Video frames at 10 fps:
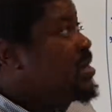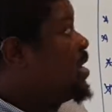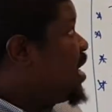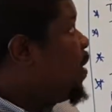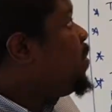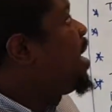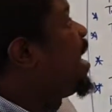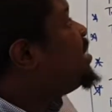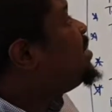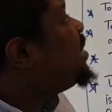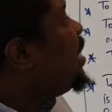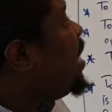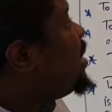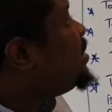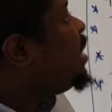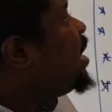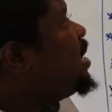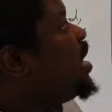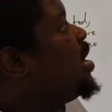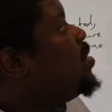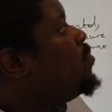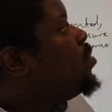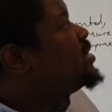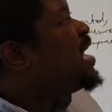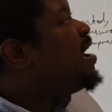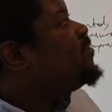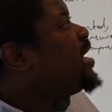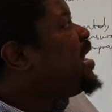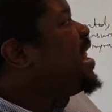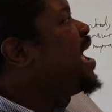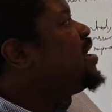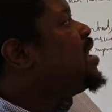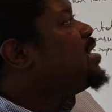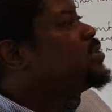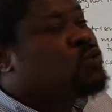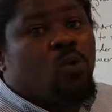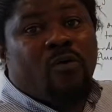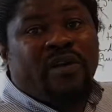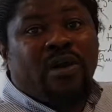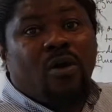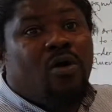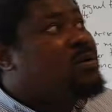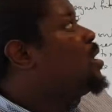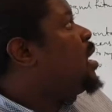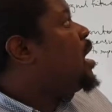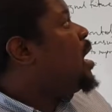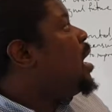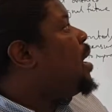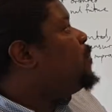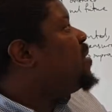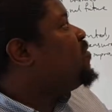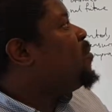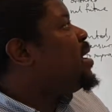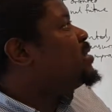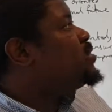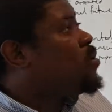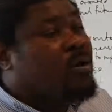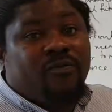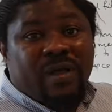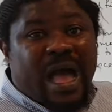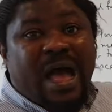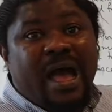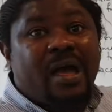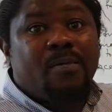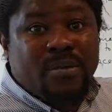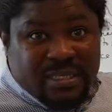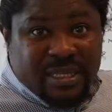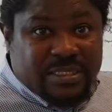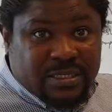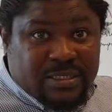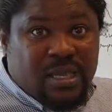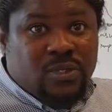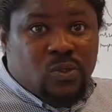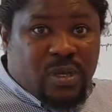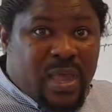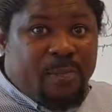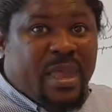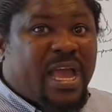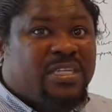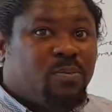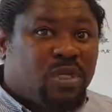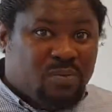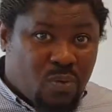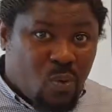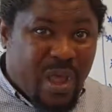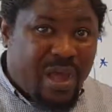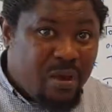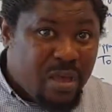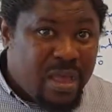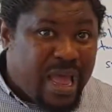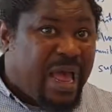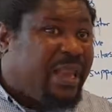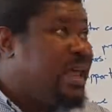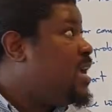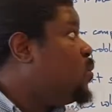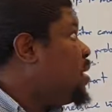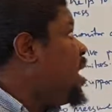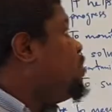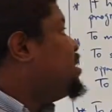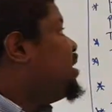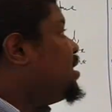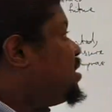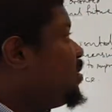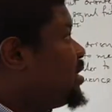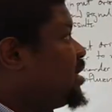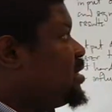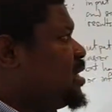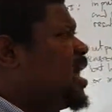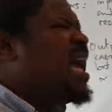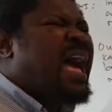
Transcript: The KPIs selected must have clear links to overall performance of our businesses. So KPIs must be well aligned with our business strategy.